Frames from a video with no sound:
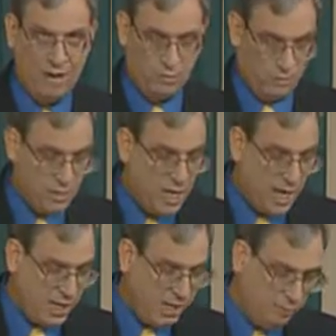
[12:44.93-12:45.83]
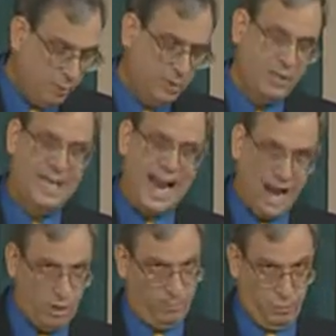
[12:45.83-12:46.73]
Arabs. And even within the
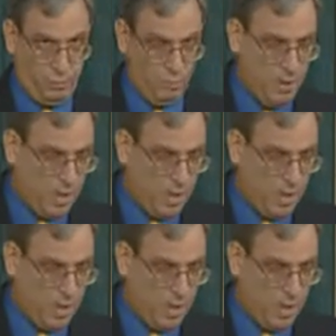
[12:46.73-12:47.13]
Arab group,